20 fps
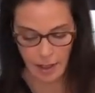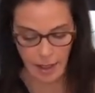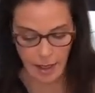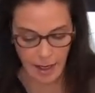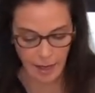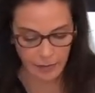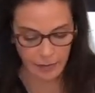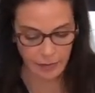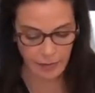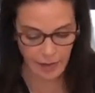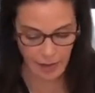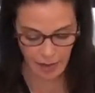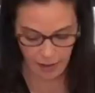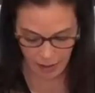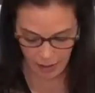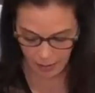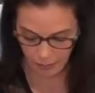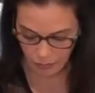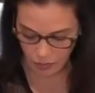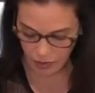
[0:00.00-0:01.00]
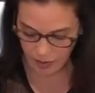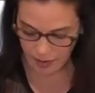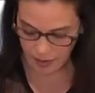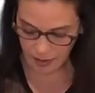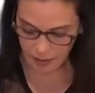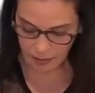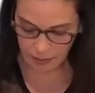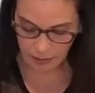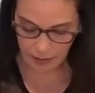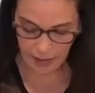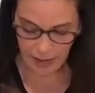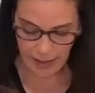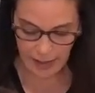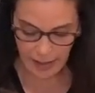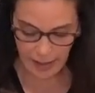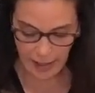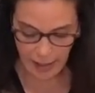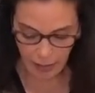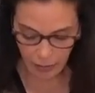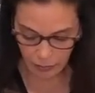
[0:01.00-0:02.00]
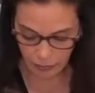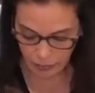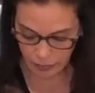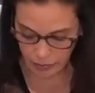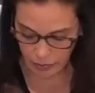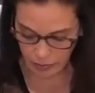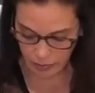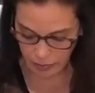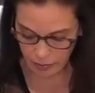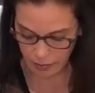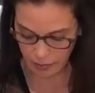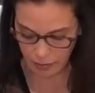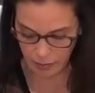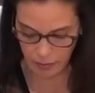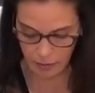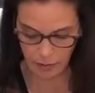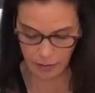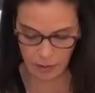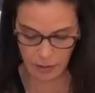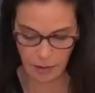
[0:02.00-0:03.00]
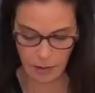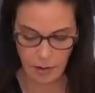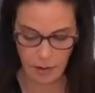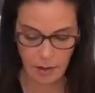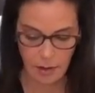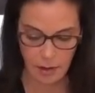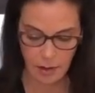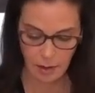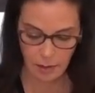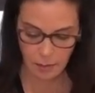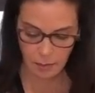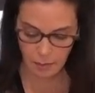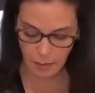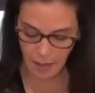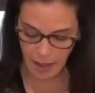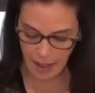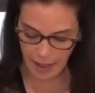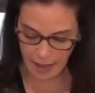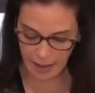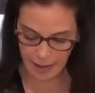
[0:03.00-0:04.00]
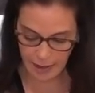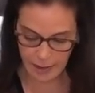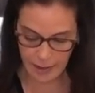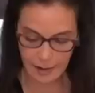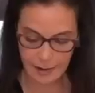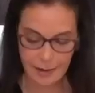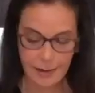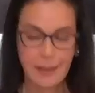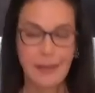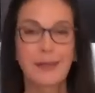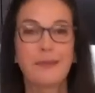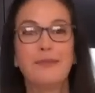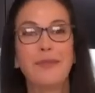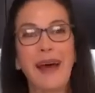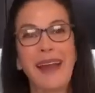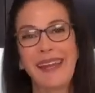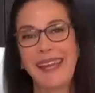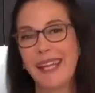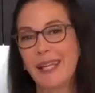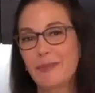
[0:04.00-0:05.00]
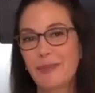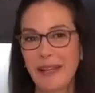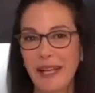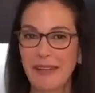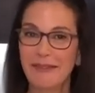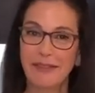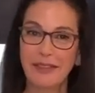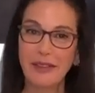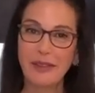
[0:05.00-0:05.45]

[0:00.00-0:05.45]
and then I'm just going to lay out my eggplant